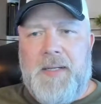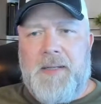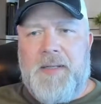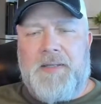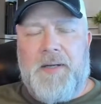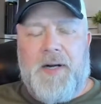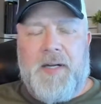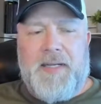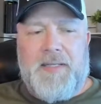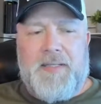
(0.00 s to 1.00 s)
This
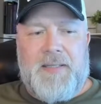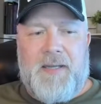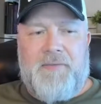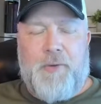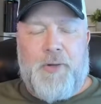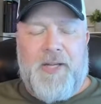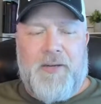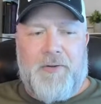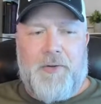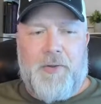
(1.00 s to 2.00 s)
dog is a
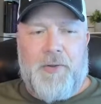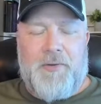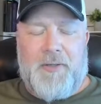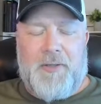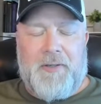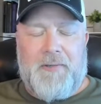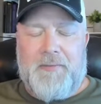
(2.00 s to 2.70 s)
14-year-old or